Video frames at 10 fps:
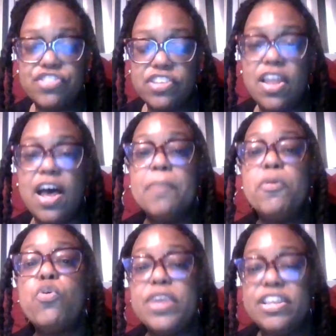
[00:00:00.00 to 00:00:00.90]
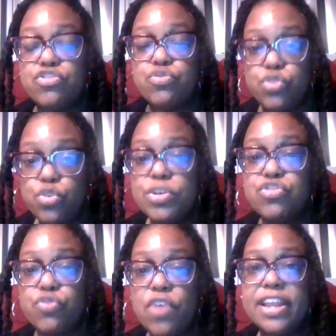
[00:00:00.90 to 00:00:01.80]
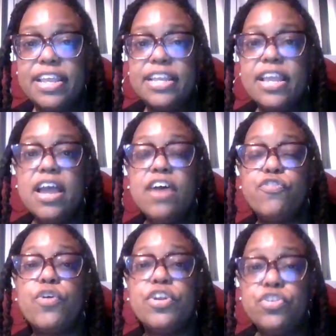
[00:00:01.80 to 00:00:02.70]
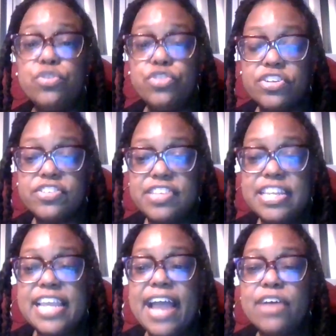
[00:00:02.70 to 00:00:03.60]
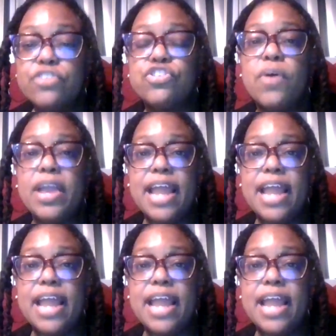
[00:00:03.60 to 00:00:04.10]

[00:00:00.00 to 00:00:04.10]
Salam, who is running for New York City Council.